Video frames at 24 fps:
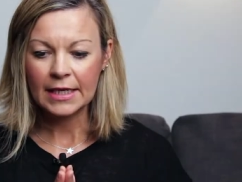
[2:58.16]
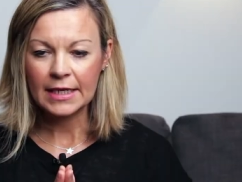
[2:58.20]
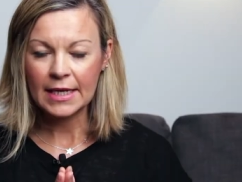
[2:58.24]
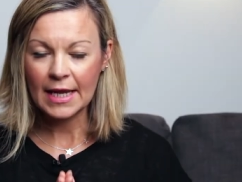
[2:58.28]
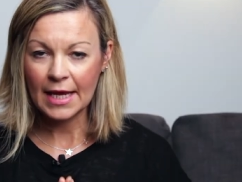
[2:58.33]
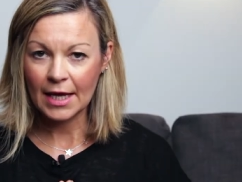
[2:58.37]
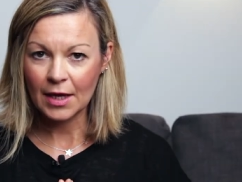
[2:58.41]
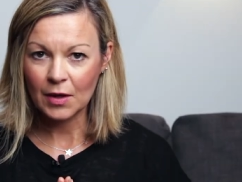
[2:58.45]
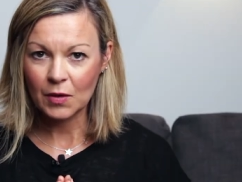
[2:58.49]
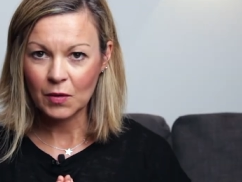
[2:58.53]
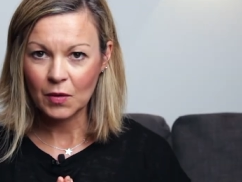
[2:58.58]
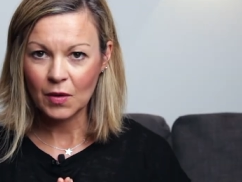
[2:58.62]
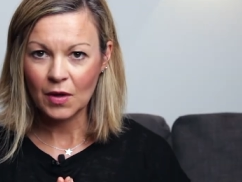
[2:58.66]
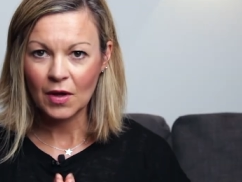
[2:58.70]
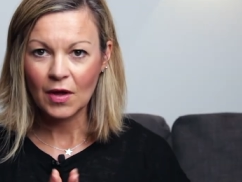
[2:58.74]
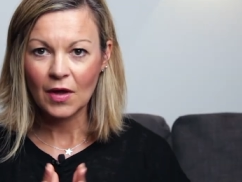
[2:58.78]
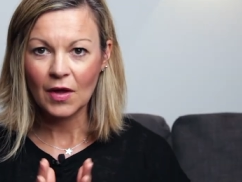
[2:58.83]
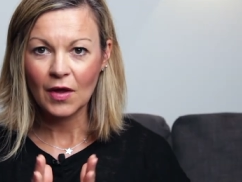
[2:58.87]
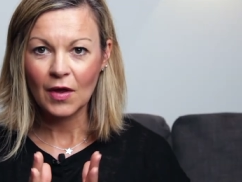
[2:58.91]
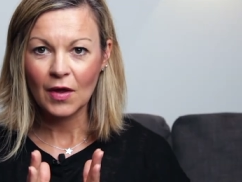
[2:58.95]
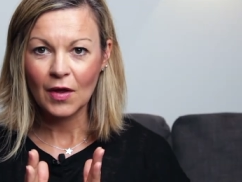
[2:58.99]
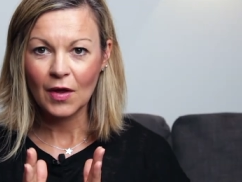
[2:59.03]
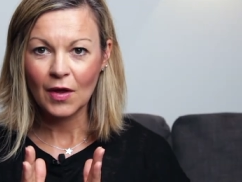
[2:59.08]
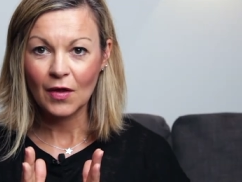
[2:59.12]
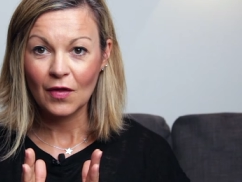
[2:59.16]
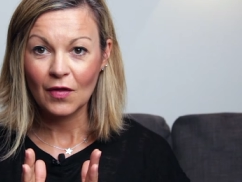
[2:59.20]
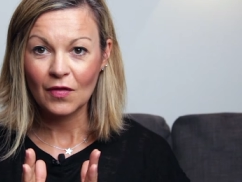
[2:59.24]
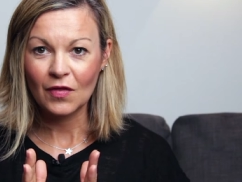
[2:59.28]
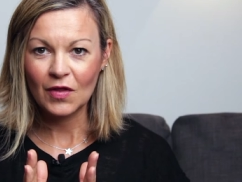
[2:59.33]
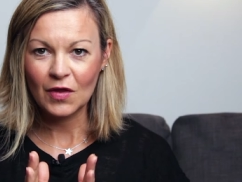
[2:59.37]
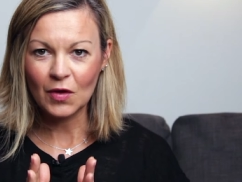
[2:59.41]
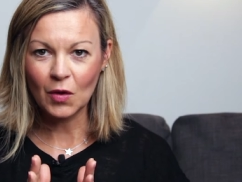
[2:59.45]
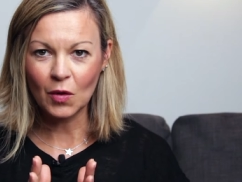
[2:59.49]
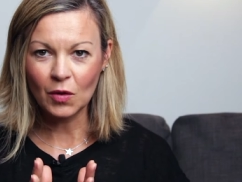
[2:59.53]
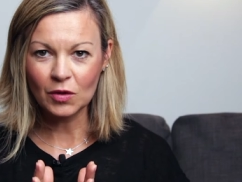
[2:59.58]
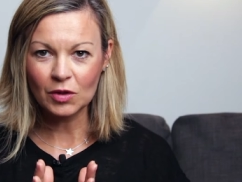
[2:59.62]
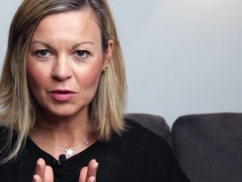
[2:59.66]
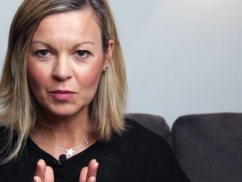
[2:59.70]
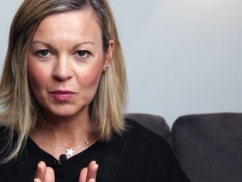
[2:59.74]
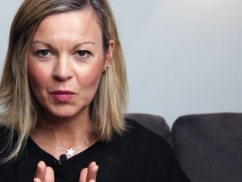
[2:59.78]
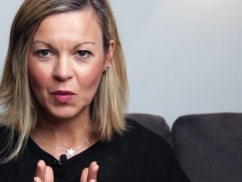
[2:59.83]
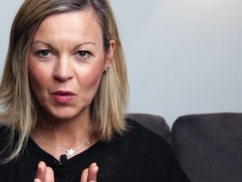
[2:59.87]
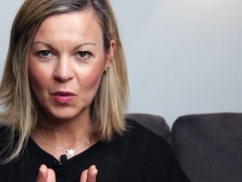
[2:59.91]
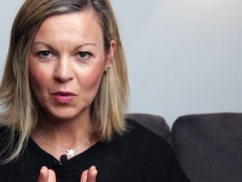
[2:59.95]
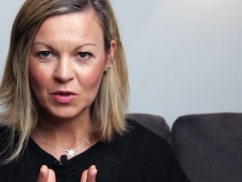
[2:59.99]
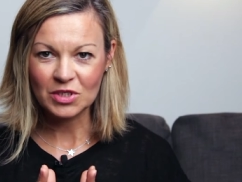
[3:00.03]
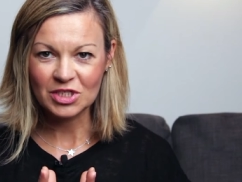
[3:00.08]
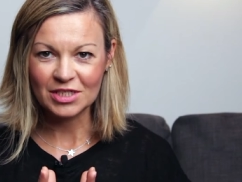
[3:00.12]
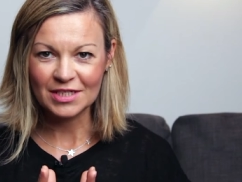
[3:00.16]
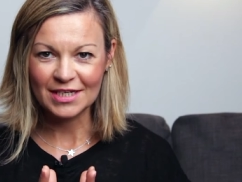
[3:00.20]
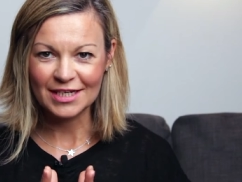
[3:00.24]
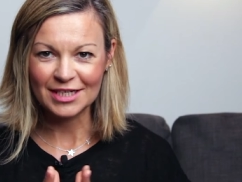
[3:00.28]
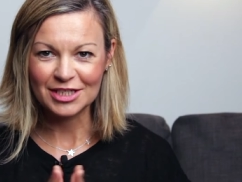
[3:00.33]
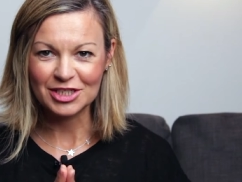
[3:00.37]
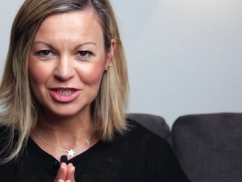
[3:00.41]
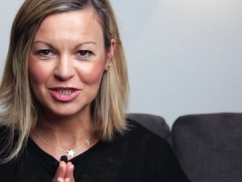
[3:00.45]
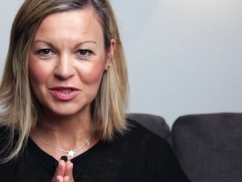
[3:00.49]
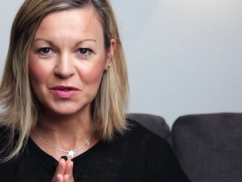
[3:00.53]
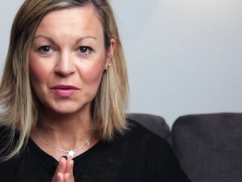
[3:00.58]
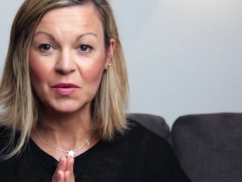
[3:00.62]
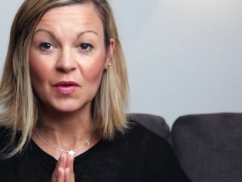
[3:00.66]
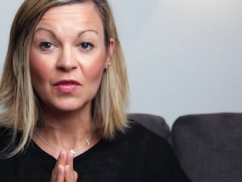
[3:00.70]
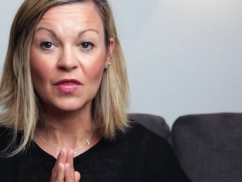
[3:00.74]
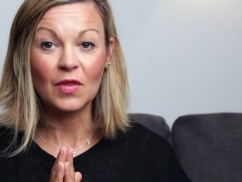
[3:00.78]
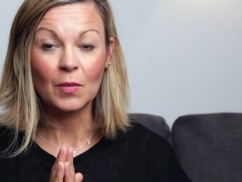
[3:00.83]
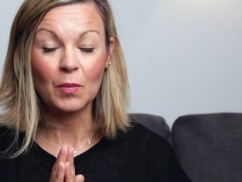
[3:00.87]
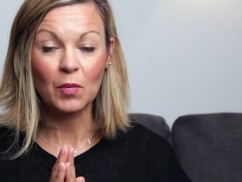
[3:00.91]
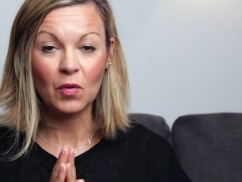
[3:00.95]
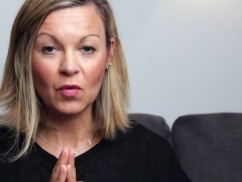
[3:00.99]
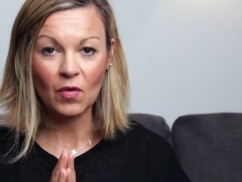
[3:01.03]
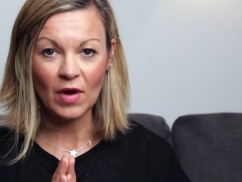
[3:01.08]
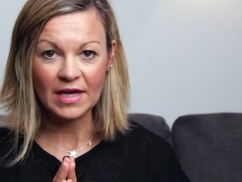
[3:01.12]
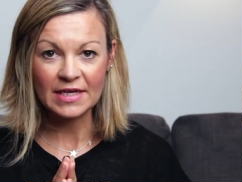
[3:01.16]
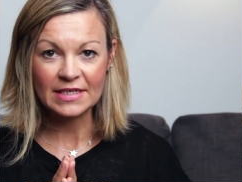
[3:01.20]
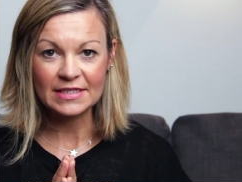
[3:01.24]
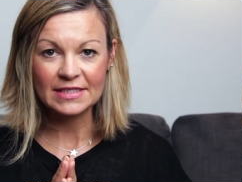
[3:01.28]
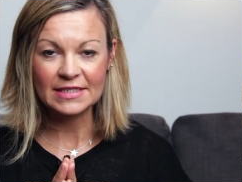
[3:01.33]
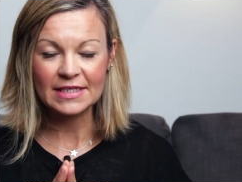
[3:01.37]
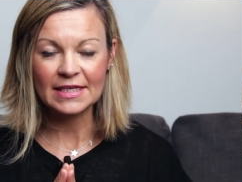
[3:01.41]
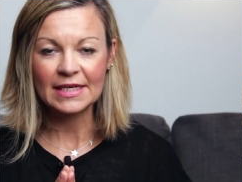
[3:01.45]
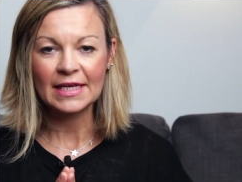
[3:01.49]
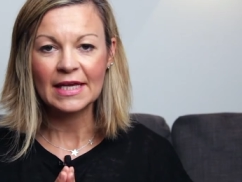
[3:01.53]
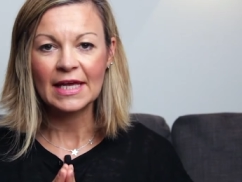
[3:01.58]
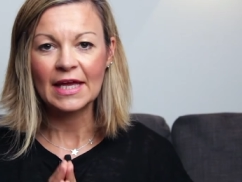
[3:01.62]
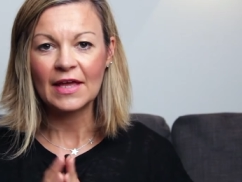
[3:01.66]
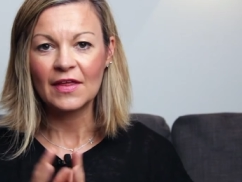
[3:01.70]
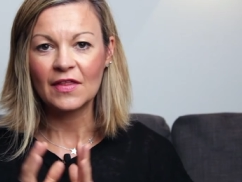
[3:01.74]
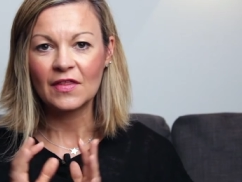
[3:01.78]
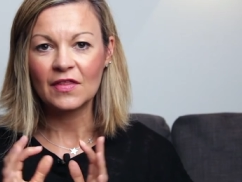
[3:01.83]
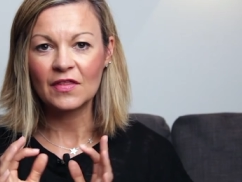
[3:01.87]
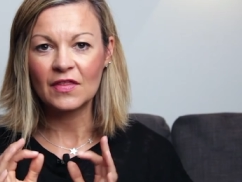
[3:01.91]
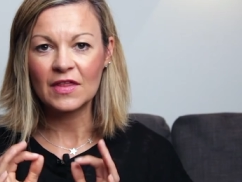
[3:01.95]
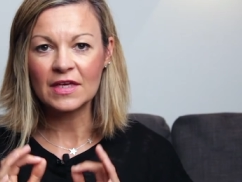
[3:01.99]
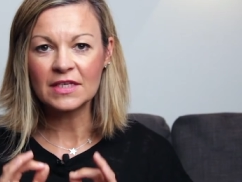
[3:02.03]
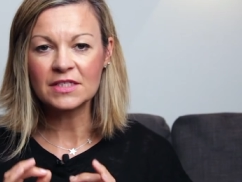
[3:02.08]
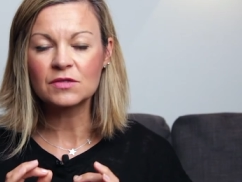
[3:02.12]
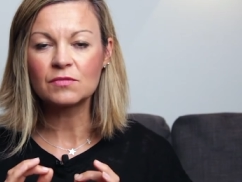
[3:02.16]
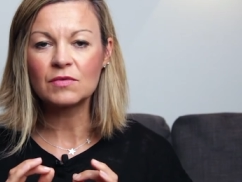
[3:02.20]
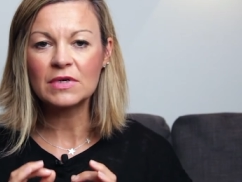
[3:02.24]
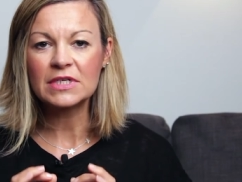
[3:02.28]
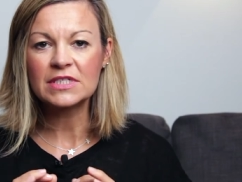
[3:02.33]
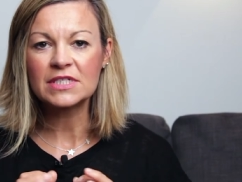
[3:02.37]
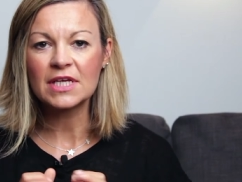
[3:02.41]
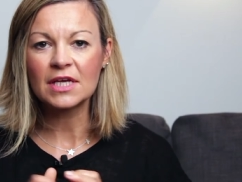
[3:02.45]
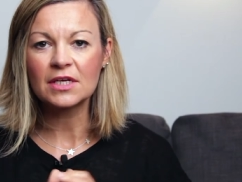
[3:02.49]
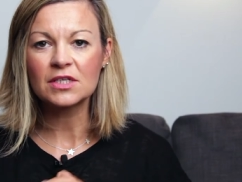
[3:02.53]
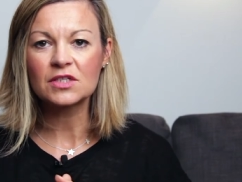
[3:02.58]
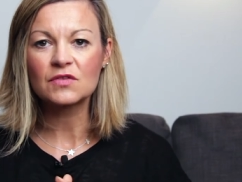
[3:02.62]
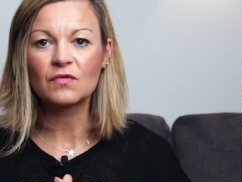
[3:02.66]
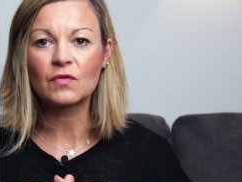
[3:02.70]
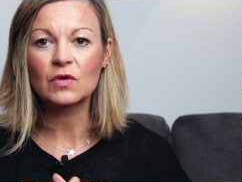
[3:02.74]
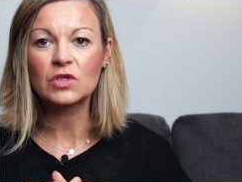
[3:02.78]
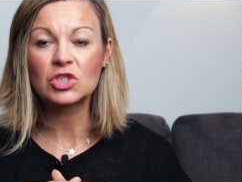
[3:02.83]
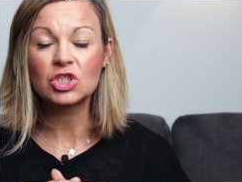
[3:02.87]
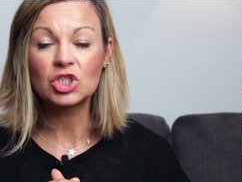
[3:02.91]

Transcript: Now, the all important issue the price. This retails for